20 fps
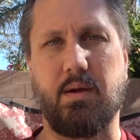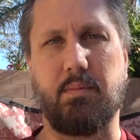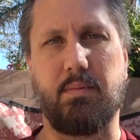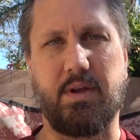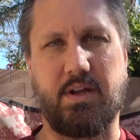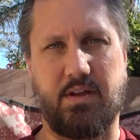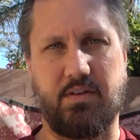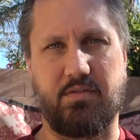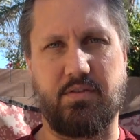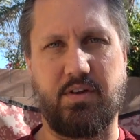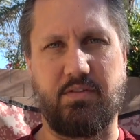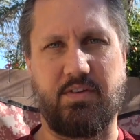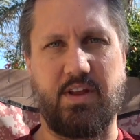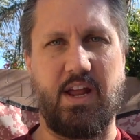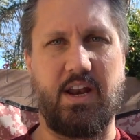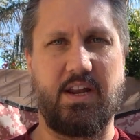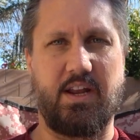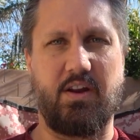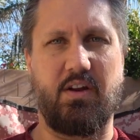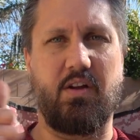because they've
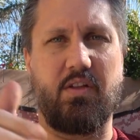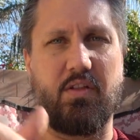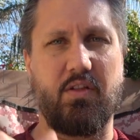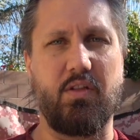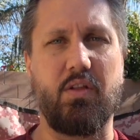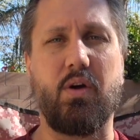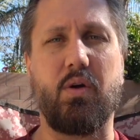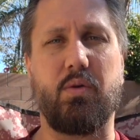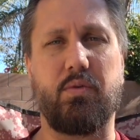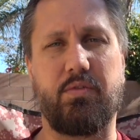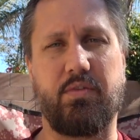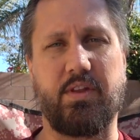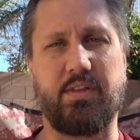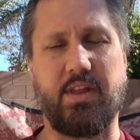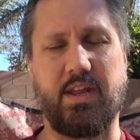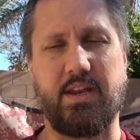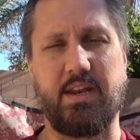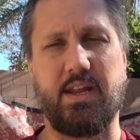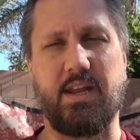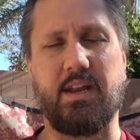got to get all the loads that
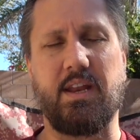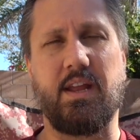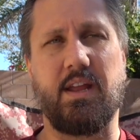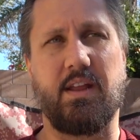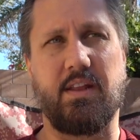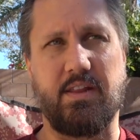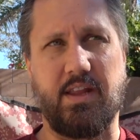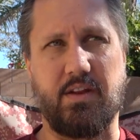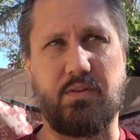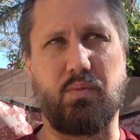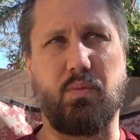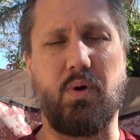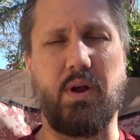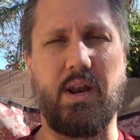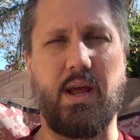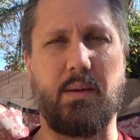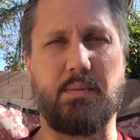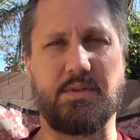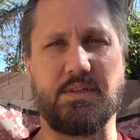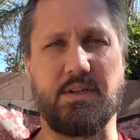they need. That's
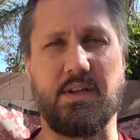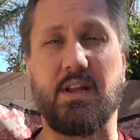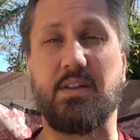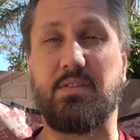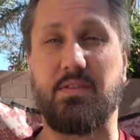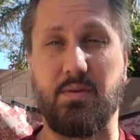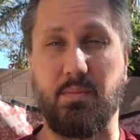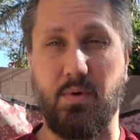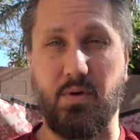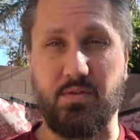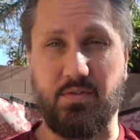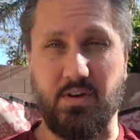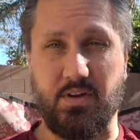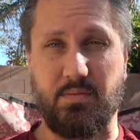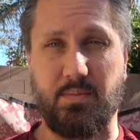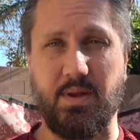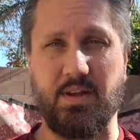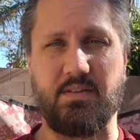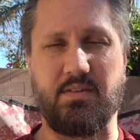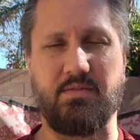one option. That's the most
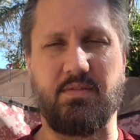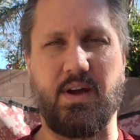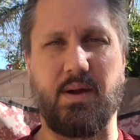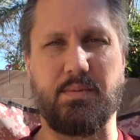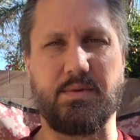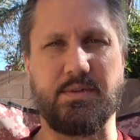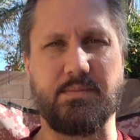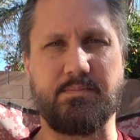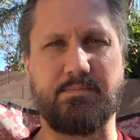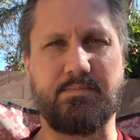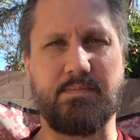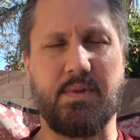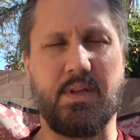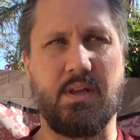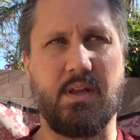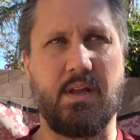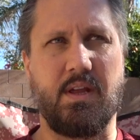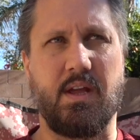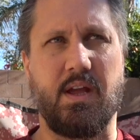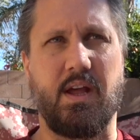expensive option.
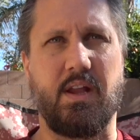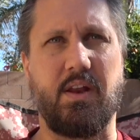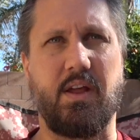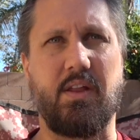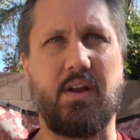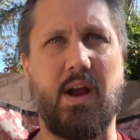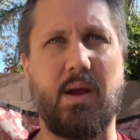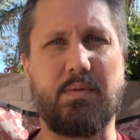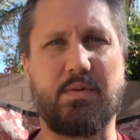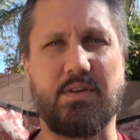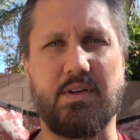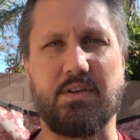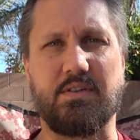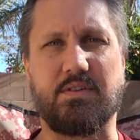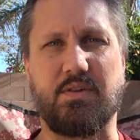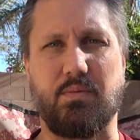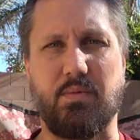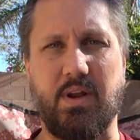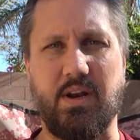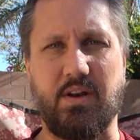Another option is
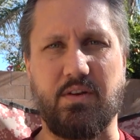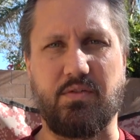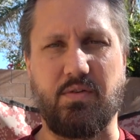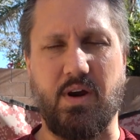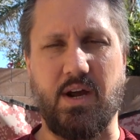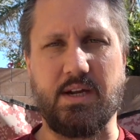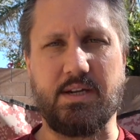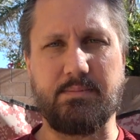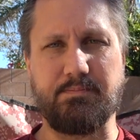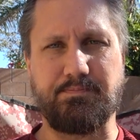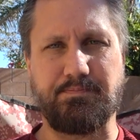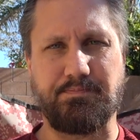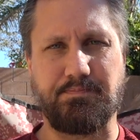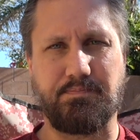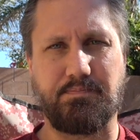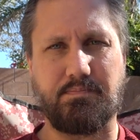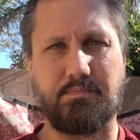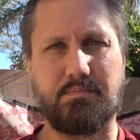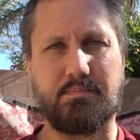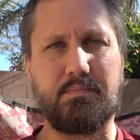to rent a truck
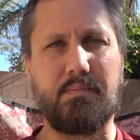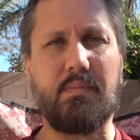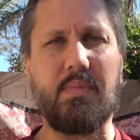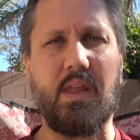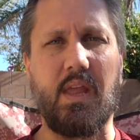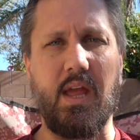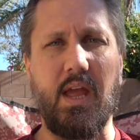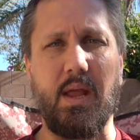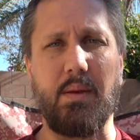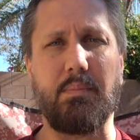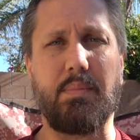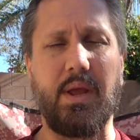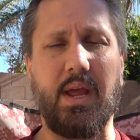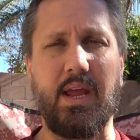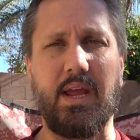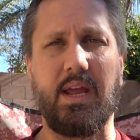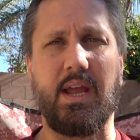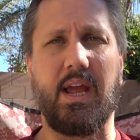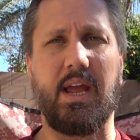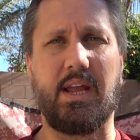and
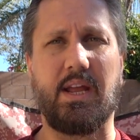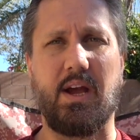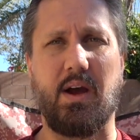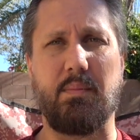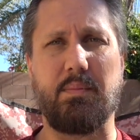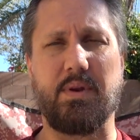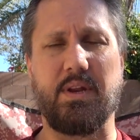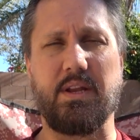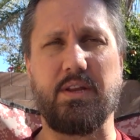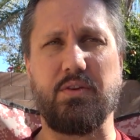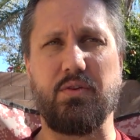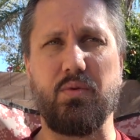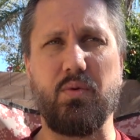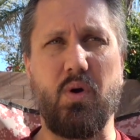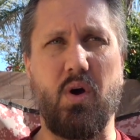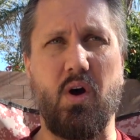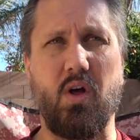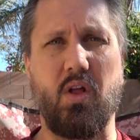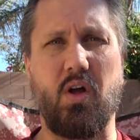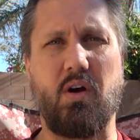pay a company.
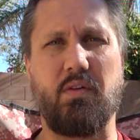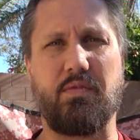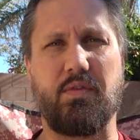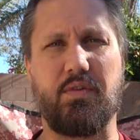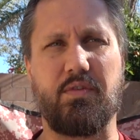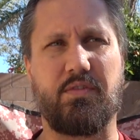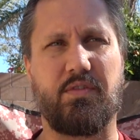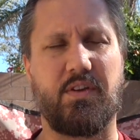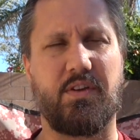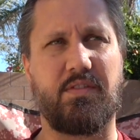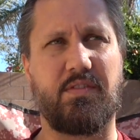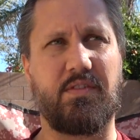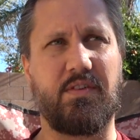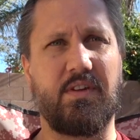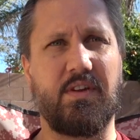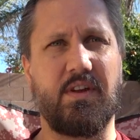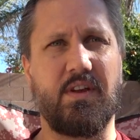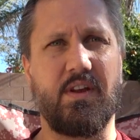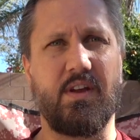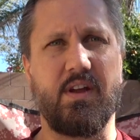U-Haul offers this
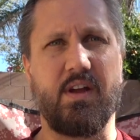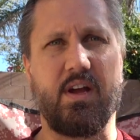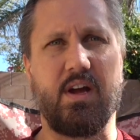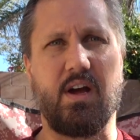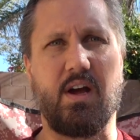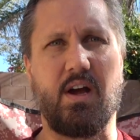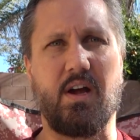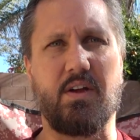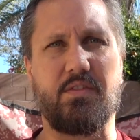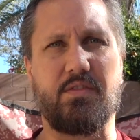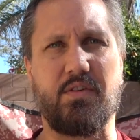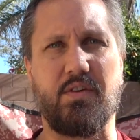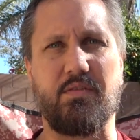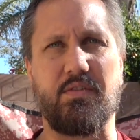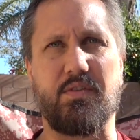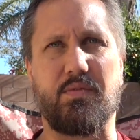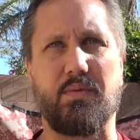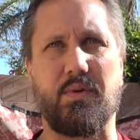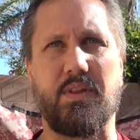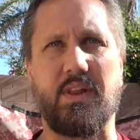
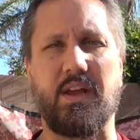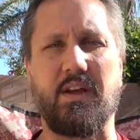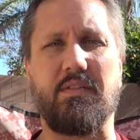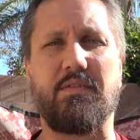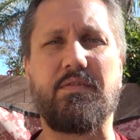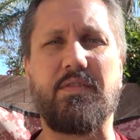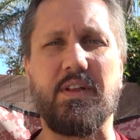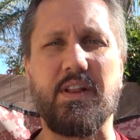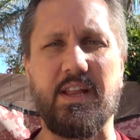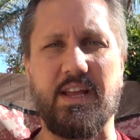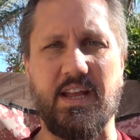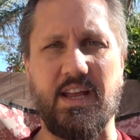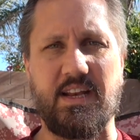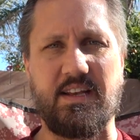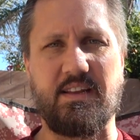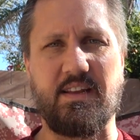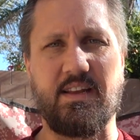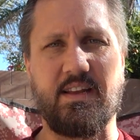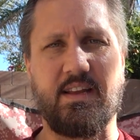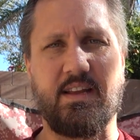service where they
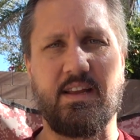affiliate